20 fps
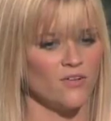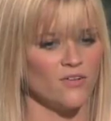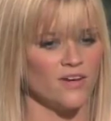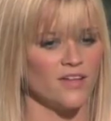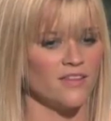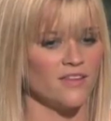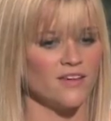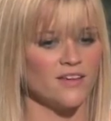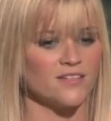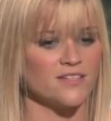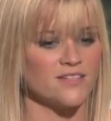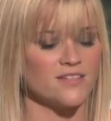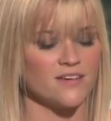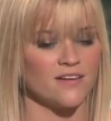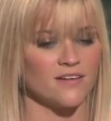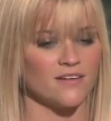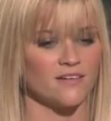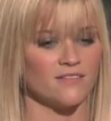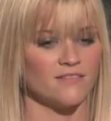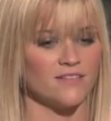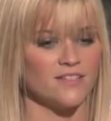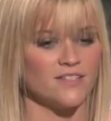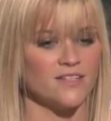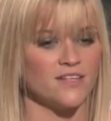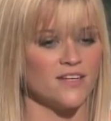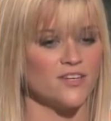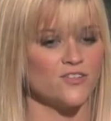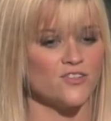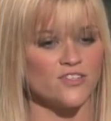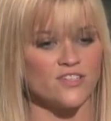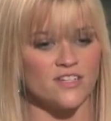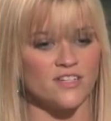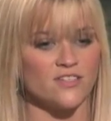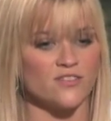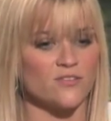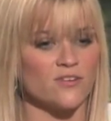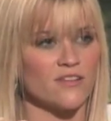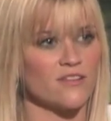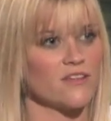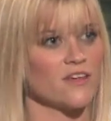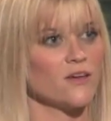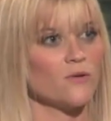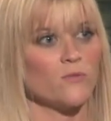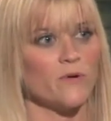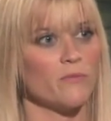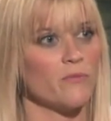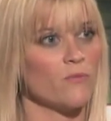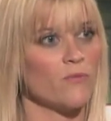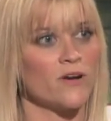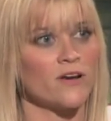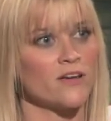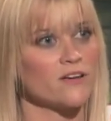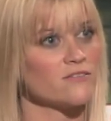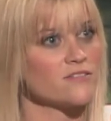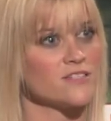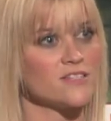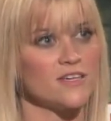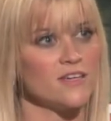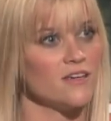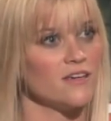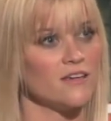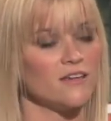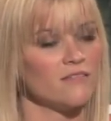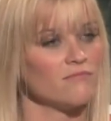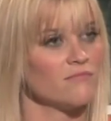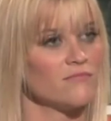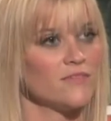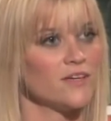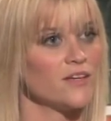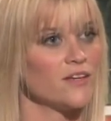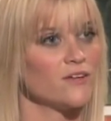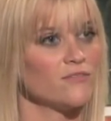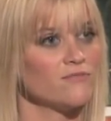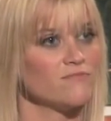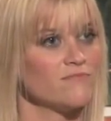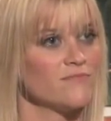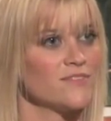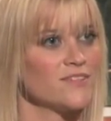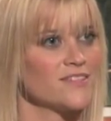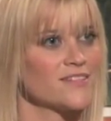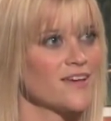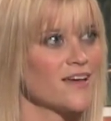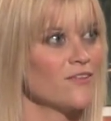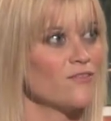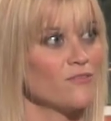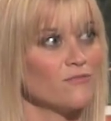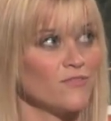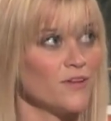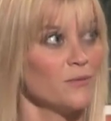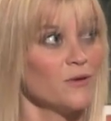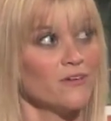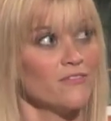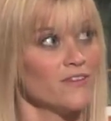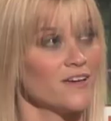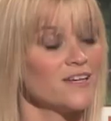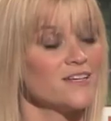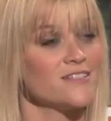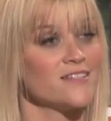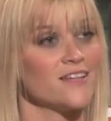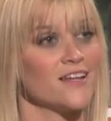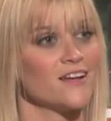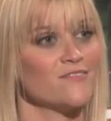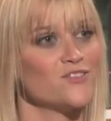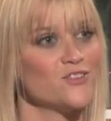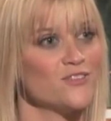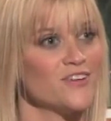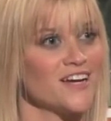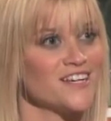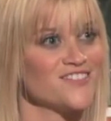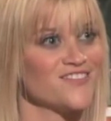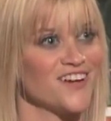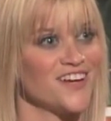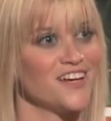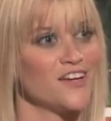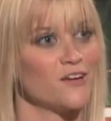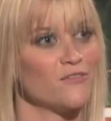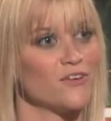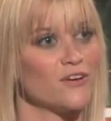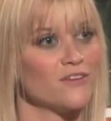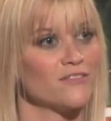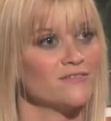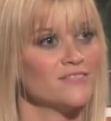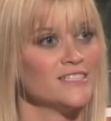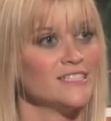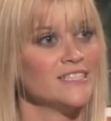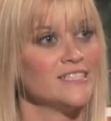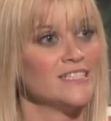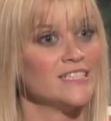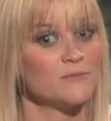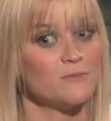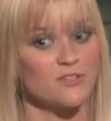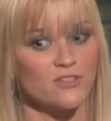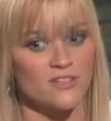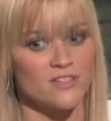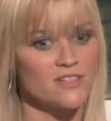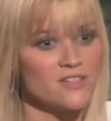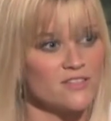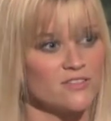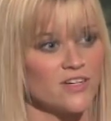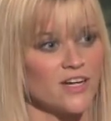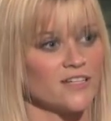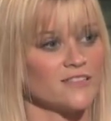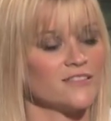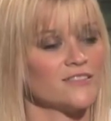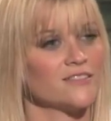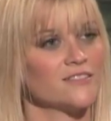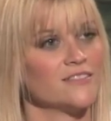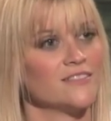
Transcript: no, I think it's an interesting sort of thing women want to go see. You know, it's kind of a female fantasy. I have two guys fighting over here, especially these two guys.